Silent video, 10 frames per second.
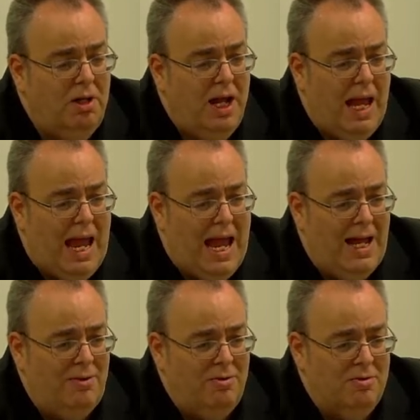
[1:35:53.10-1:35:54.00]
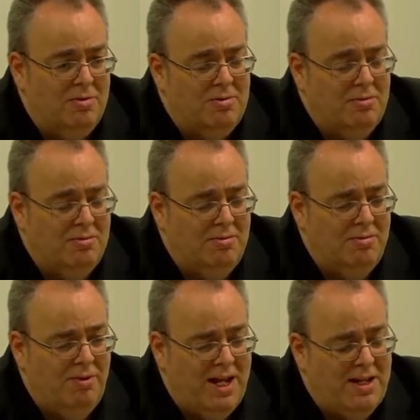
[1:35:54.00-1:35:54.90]
and
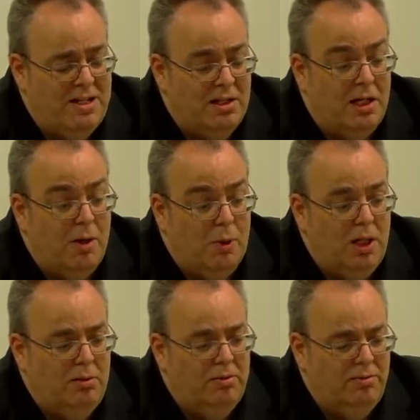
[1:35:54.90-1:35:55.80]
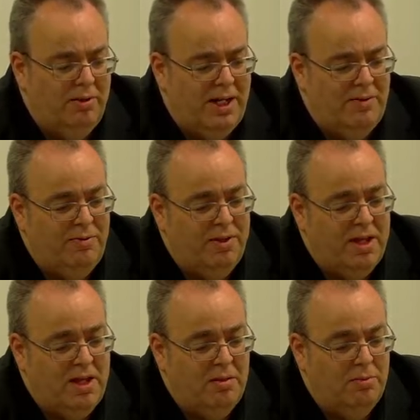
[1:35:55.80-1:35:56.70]
that is lower than
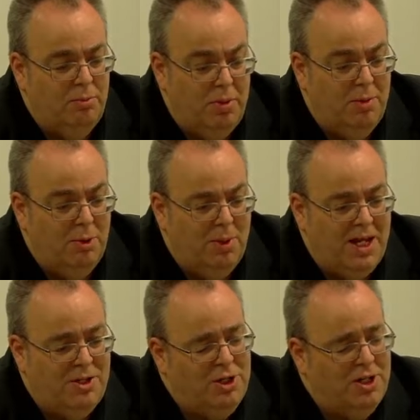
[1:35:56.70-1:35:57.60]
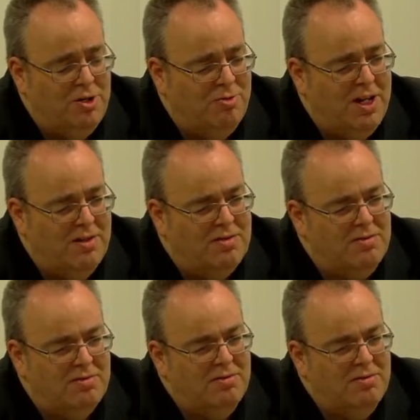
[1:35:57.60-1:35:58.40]
the minimum air change rates